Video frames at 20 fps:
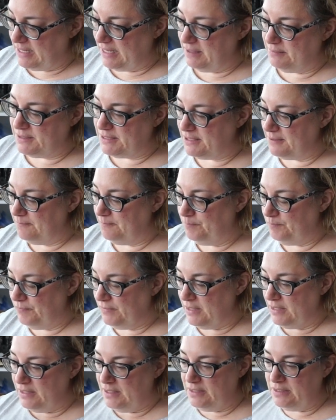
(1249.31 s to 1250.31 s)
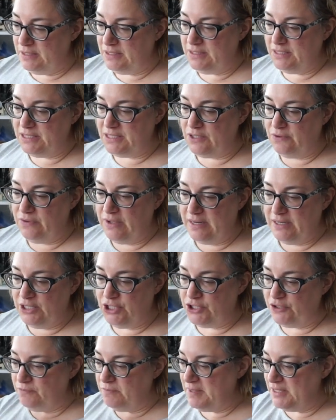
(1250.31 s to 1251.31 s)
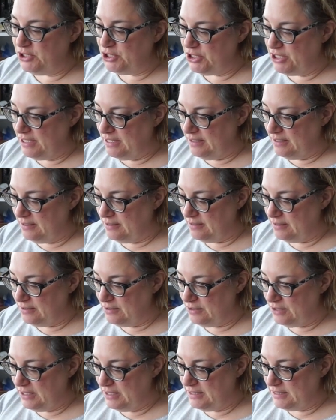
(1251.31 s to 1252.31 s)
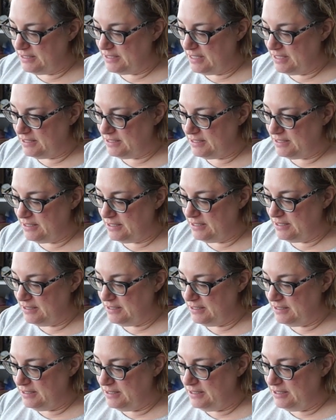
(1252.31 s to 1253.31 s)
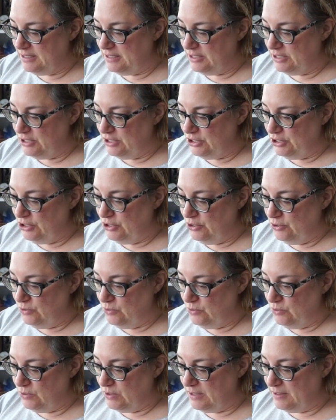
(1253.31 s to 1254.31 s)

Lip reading: names. The disadvantage of mentioning things that you